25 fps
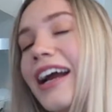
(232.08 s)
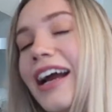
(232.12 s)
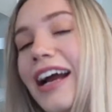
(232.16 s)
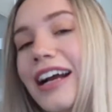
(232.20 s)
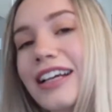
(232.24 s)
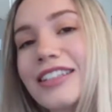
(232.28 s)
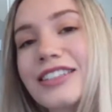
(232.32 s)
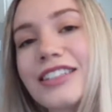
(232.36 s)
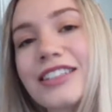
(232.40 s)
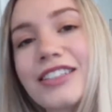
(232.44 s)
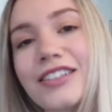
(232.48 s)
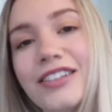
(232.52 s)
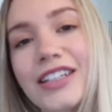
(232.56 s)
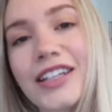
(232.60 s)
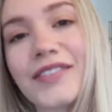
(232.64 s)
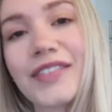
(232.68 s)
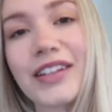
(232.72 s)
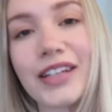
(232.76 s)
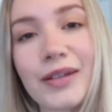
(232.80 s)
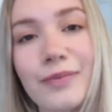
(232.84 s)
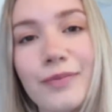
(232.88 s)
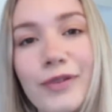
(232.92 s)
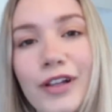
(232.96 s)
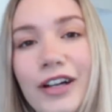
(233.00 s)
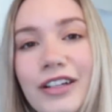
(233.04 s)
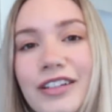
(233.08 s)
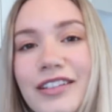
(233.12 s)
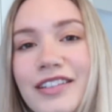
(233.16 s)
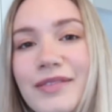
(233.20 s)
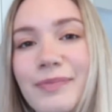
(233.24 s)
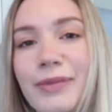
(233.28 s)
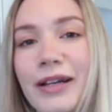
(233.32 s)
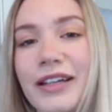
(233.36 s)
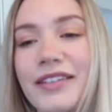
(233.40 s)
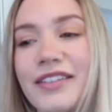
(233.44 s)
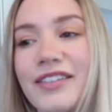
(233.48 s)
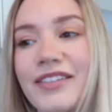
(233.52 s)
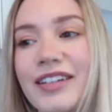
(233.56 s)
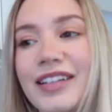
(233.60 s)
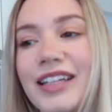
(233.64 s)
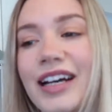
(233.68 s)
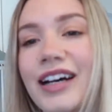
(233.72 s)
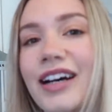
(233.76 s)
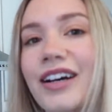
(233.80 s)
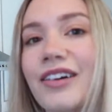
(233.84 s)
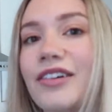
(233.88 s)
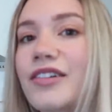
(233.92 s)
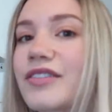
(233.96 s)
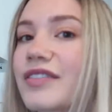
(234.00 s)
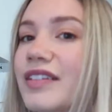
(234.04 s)
actually don't have any blonde espresso in the
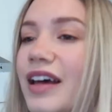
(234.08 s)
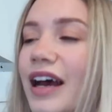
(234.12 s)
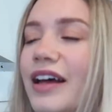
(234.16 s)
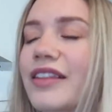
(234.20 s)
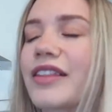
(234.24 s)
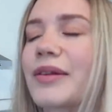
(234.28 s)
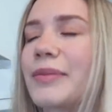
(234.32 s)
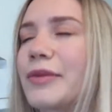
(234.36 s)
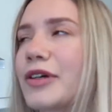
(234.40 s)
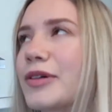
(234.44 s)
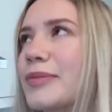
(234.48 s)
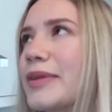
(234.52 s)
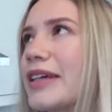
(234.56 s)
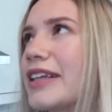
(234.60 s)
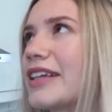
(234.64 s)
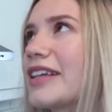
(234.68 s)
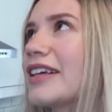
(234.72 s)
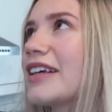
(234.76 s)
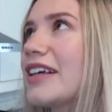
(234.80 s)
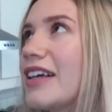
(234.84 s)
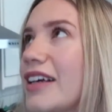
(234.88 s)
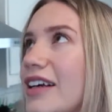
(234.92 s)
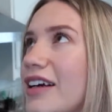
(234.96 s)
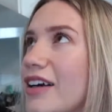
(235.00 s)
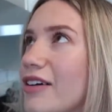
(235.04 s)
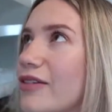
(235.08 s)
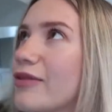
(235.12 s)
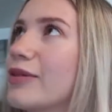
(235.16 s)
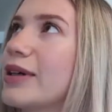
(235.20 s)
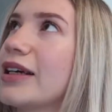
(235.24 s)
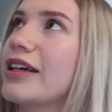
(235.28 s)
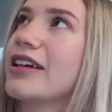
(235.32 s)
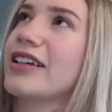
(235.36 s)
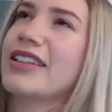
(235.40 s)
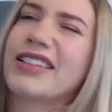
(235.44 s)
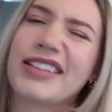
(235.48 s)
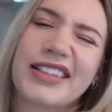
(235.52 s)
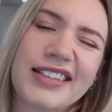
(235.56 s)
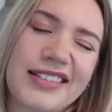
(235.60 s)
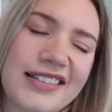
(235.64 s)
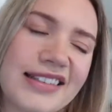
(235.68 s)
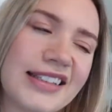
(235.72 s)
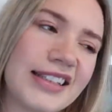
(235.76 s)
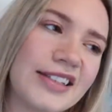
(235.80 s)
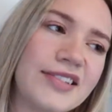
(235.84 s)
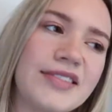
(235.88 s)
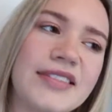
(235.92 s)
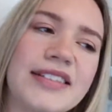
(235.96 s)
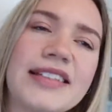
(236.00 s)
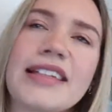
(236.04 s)
house at the moment. We are just
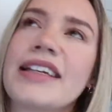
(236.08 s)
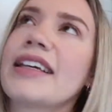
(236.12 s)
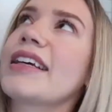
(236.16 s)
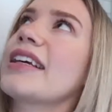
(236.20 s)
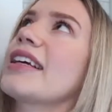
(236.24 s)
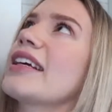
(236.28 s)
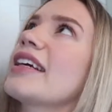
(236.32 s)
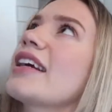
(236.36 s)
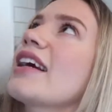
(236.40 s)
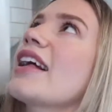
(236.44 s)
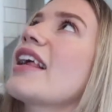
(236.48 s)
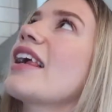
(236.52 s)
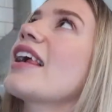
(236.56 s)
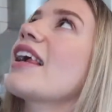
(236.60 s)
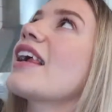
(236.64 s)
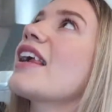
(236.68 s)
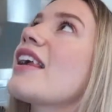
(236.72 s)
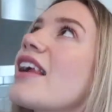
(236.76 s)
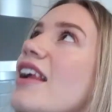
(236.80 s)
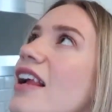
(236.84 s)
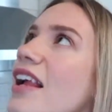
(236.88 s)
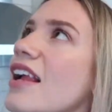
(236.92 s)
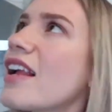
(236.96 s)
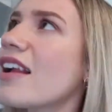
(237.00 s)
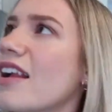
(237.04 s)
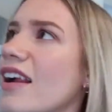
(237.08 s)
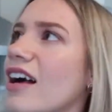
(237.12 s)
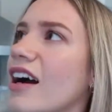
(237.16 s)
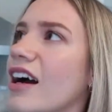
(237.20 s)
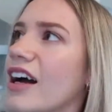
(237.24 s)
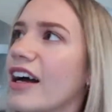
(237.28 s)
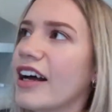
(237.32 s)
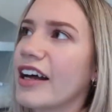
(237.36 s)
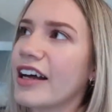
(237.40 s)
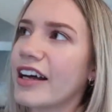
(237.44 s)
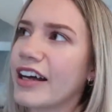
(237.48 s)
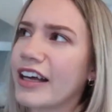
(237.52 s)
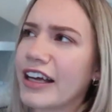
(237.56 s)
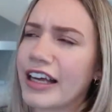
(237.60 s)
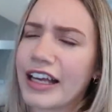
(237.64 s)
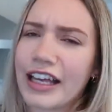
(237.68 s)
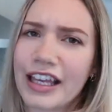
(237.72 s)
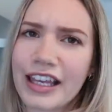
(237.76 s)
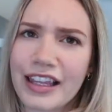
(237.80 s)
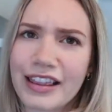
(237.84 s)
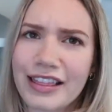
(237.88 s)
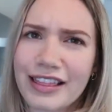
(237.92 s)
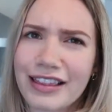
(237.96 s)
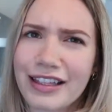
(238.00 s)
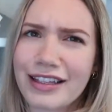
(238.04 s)
using
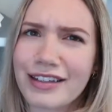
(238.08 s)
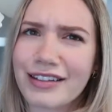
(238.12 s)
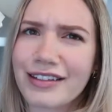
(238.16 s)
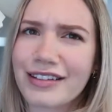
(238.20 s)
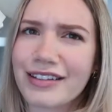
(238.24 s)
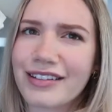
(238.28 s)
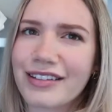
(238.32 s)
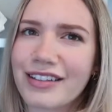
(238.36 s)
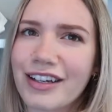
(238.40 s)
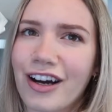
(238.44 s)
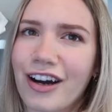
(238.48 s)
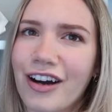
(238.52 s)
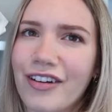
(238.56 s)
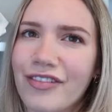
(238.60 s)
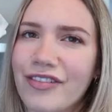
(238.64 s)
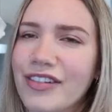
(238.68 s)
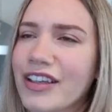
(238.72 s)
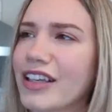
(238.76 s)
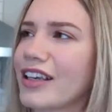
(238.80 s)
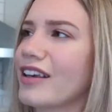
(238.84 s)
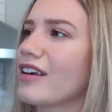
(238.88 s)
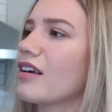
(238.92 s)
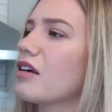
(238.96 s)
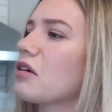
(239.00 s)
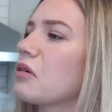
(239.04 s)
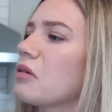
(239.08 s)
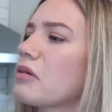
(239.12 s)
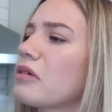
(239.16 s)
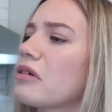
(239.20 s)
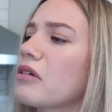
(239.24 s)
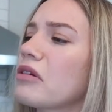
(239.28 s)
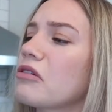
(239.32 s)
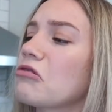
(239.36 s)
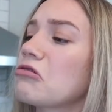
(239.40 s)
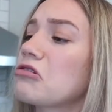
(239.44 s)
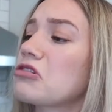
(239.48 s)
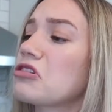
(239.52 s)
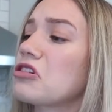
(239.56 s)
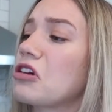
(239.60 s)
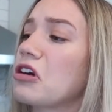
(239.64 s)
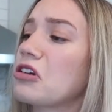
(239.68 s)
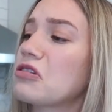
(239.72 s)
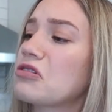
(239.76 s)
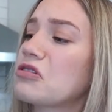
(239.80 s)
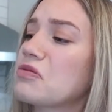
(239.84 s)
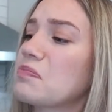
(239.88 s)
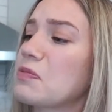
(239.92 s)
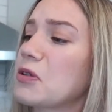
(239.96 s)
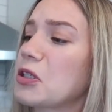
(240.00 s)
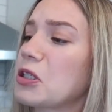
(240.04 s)
this coffee,
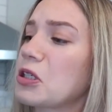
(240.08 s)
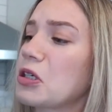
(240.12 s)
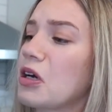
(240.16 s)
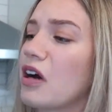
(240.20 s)
Salt Spring